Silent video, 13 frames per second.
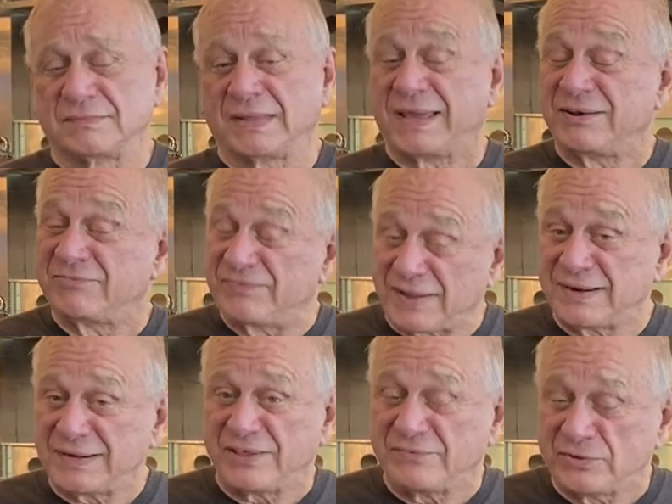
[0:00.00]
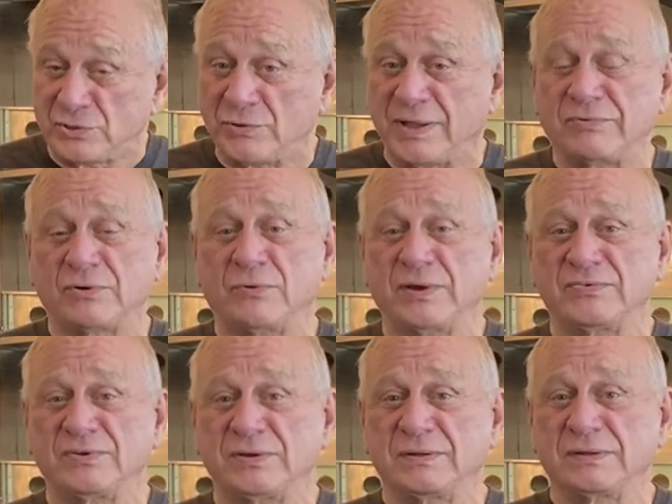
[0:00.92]
And finally, if you do have a
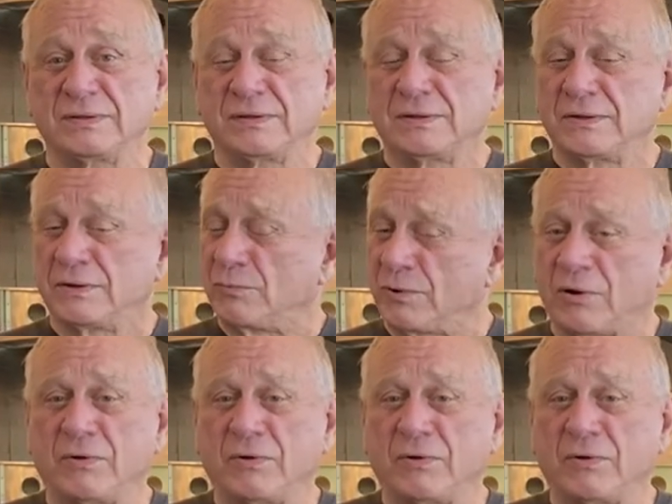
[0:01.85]
question, we're